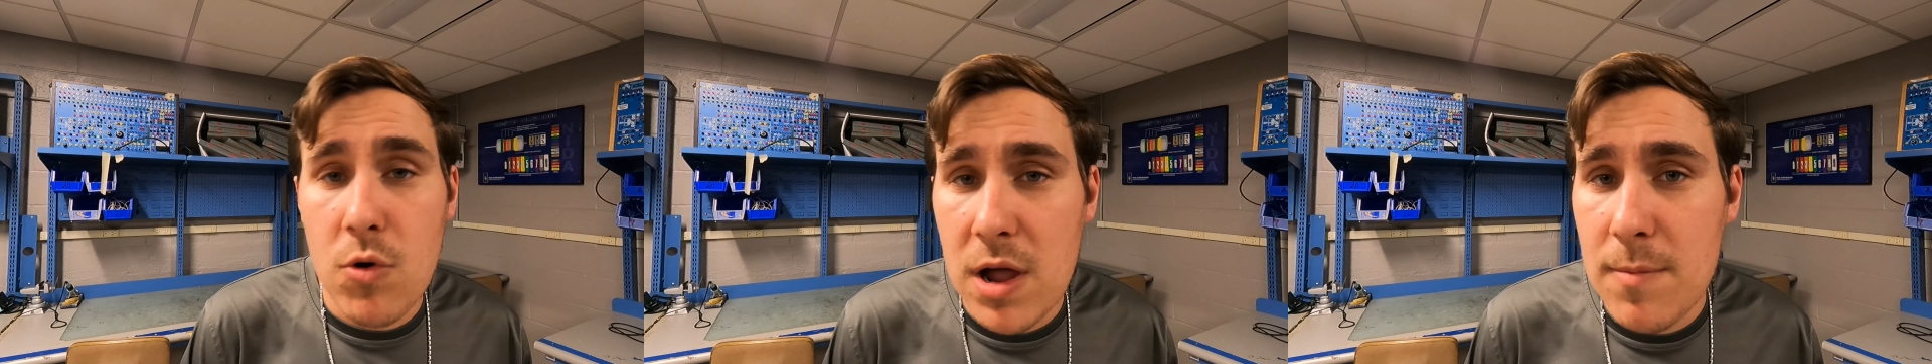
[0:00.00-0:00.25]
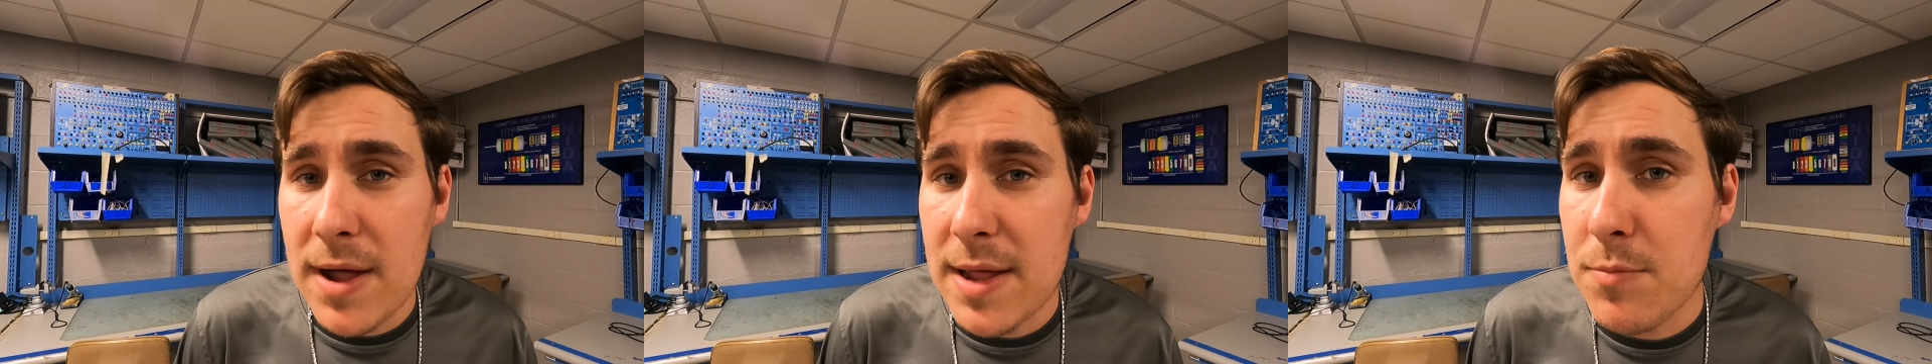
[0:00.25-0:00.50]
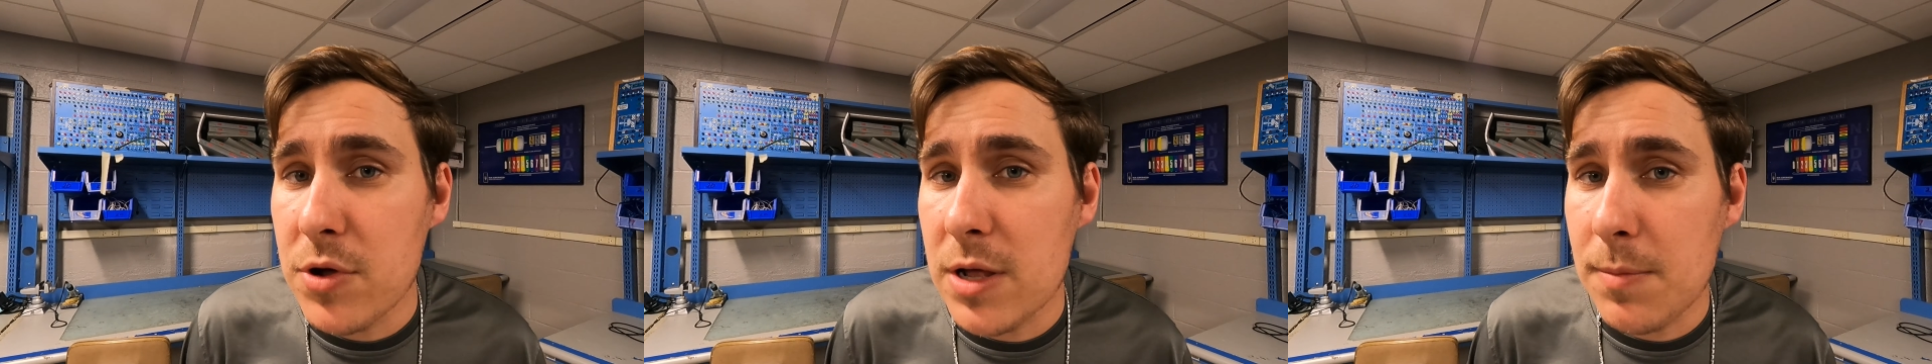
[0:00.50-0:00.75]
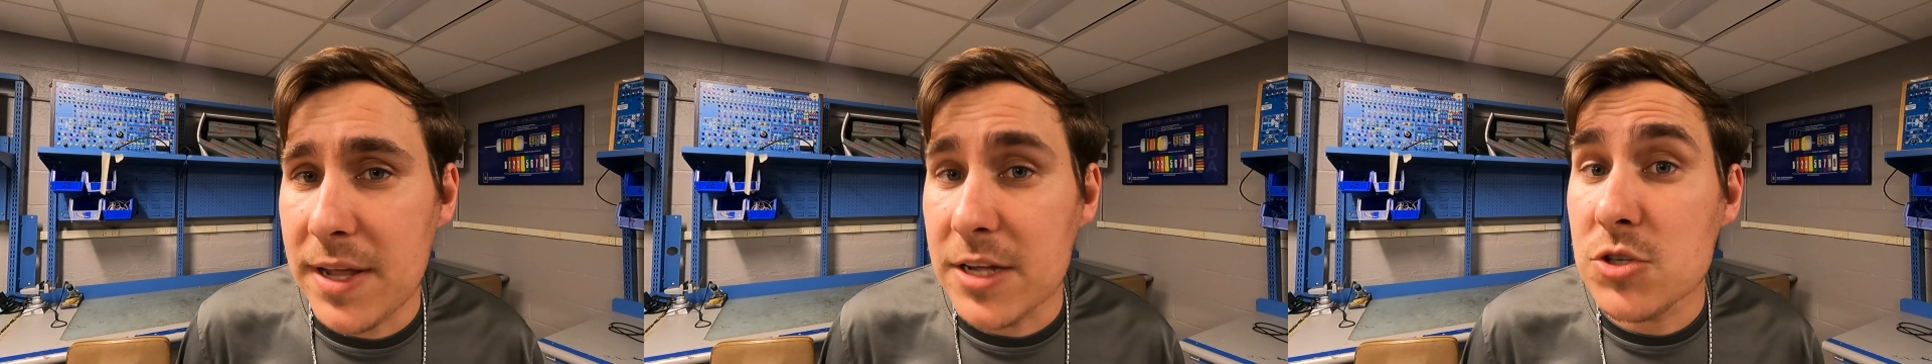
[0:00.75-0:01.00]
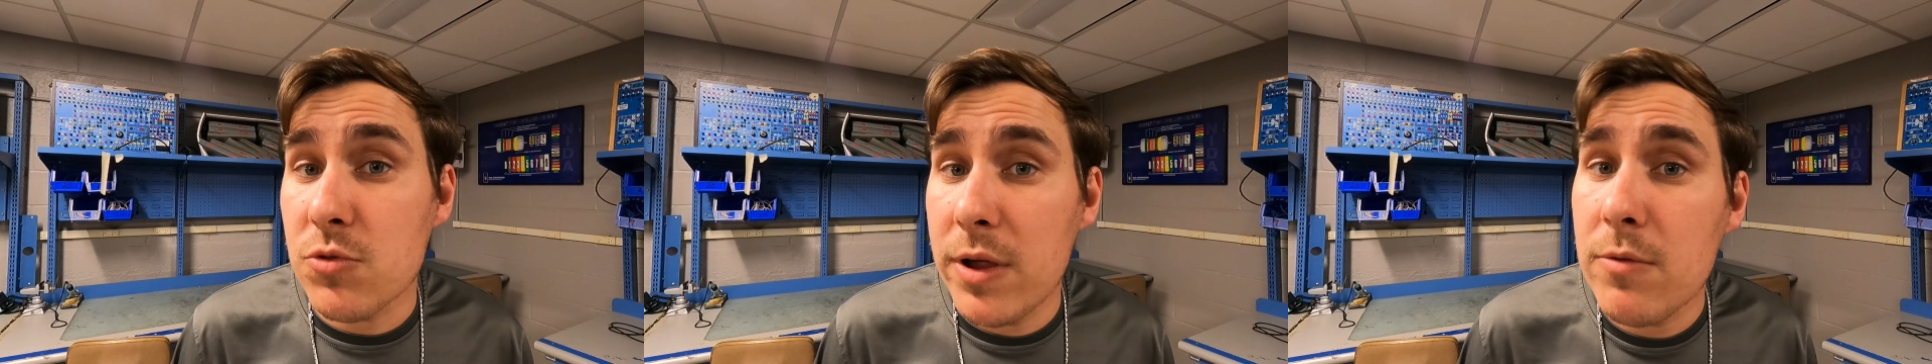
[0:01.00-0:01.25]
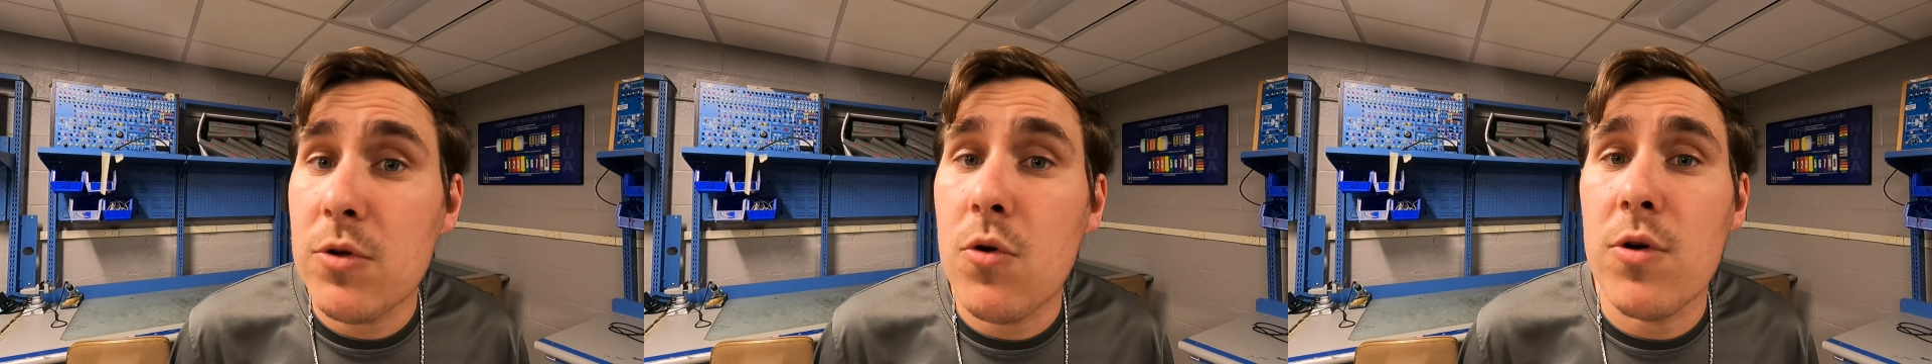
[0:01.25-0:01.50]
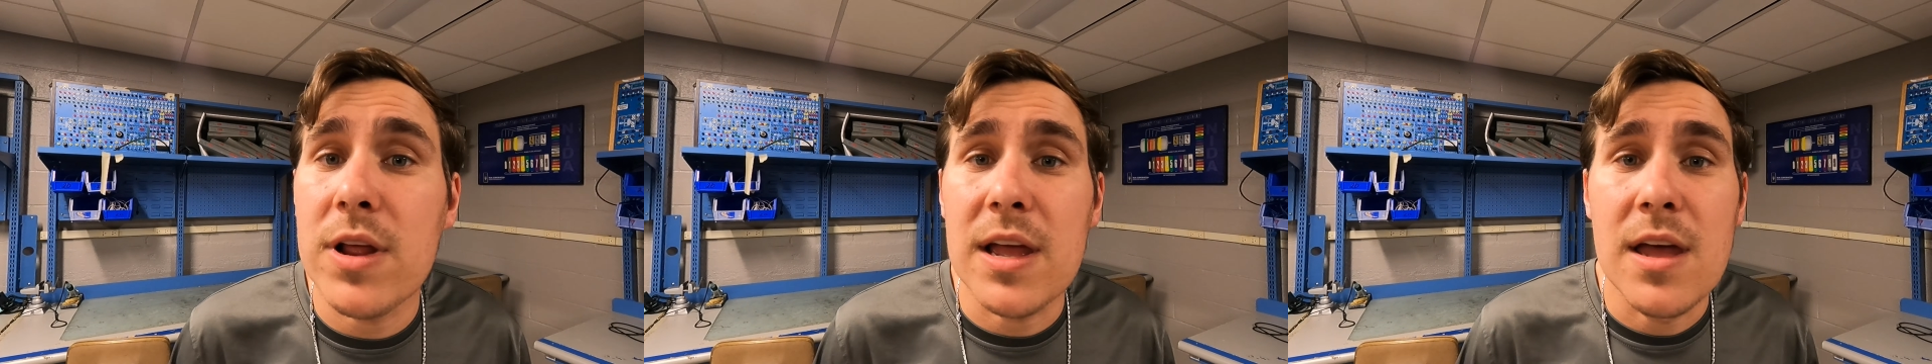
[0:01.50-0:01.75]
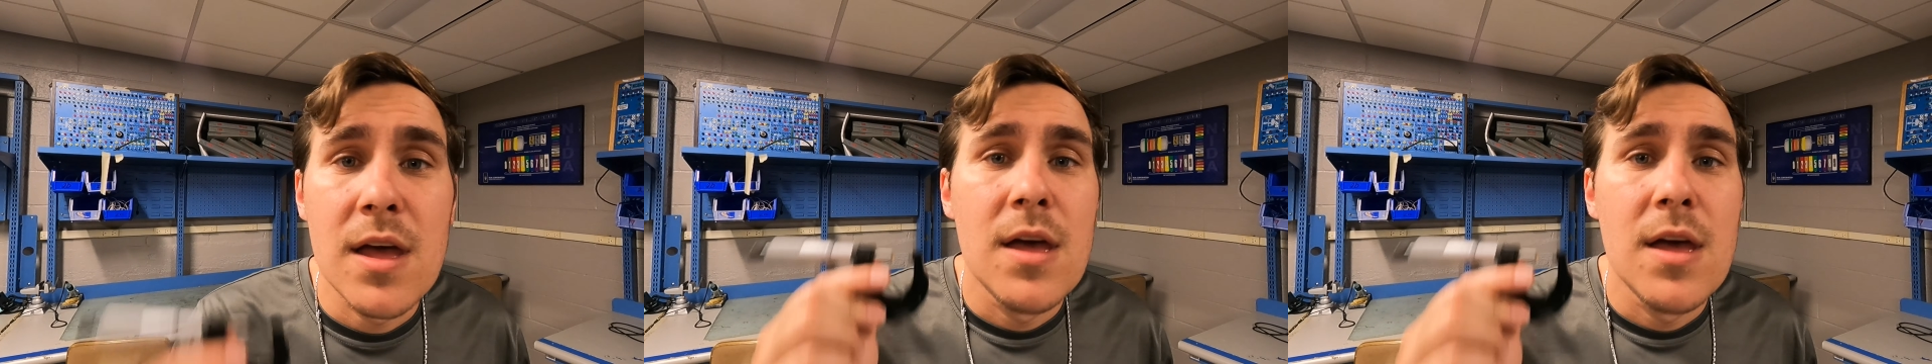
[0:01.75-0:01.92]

or I might put up like a screen recording